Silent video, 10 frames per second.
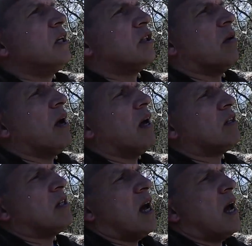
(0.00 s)
So yeah,
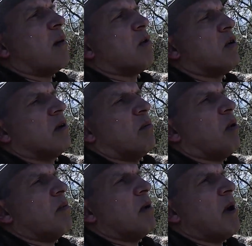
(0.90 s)
today I'm
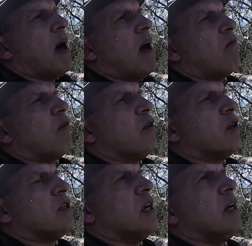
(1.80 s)
probably about
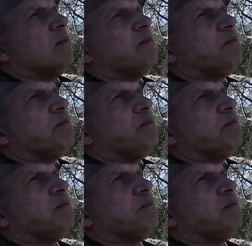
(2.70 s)
f13,